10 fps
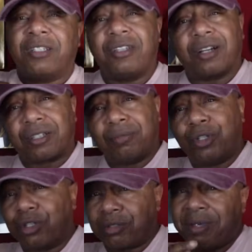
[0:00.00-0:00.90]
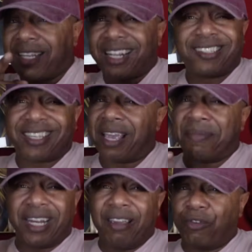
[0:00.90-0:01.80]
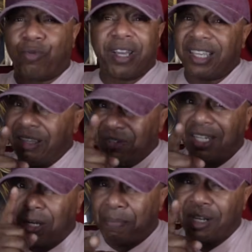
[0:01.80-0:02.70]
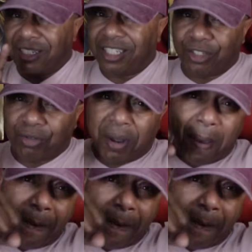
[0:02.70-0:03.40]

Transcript: Duck them hooks, man. They scamming everywhere, even in the penitentiary.